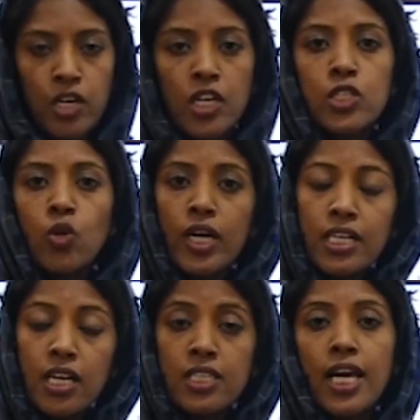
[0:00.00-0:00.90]
So it
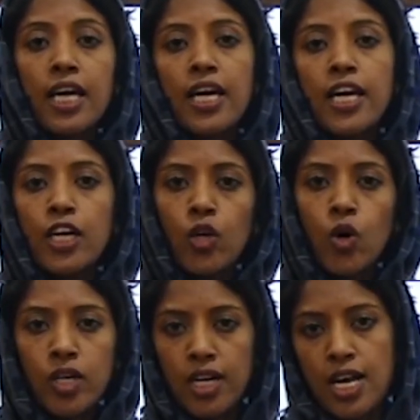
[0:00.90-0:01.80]
is again
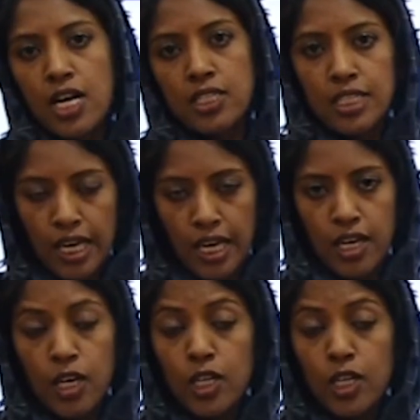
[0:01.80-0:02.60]
noted as A.